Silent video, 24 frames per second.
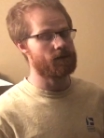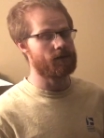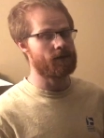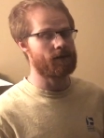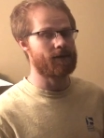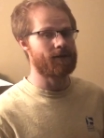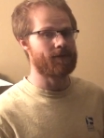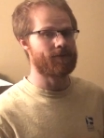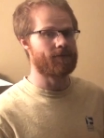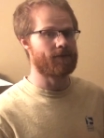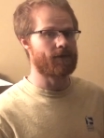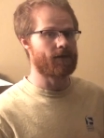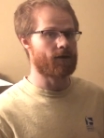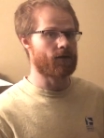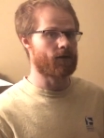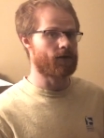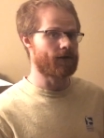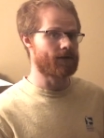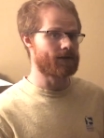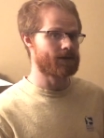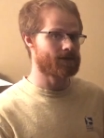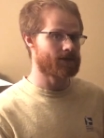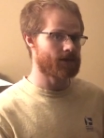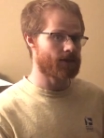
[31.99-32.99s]
if they are
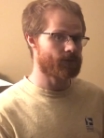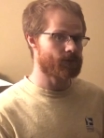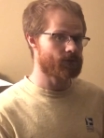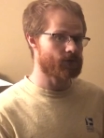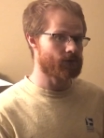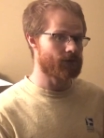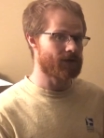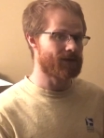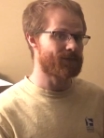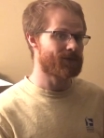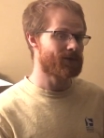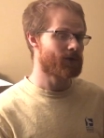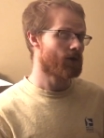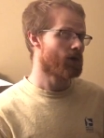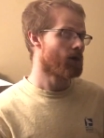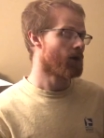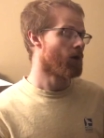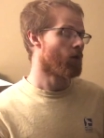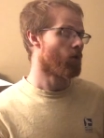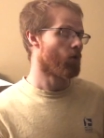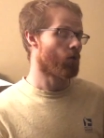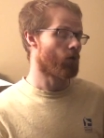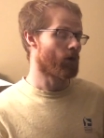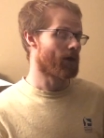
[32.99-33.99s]
a subscript
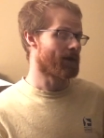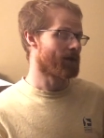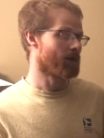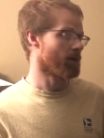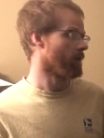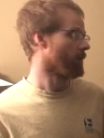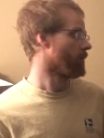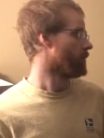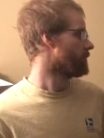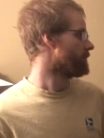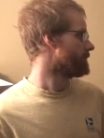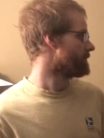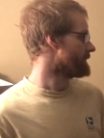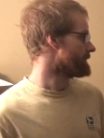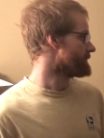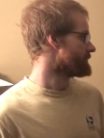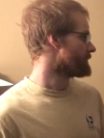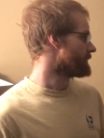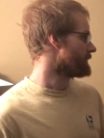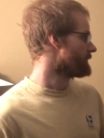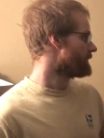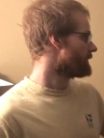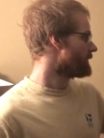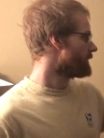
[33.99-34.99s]
or a
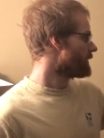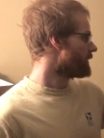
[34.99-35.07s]
coefficient,